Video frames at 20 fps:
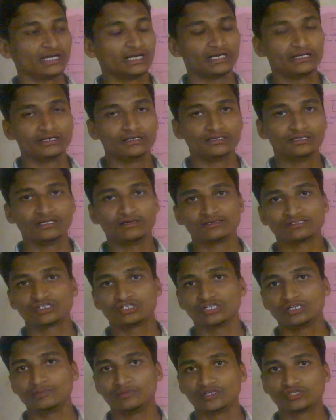and the
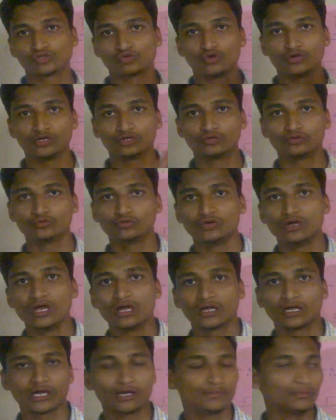steam is going to
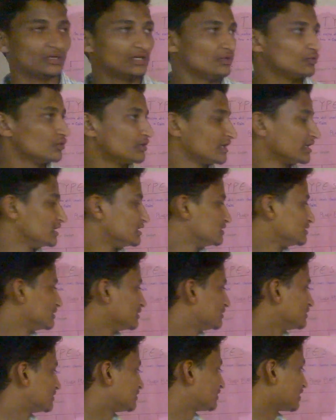come into in
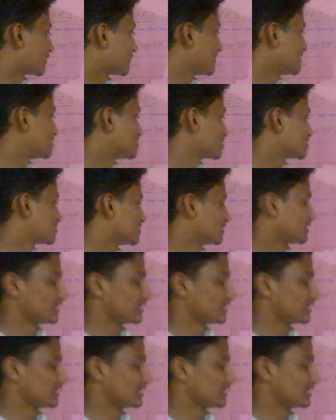the turbine section,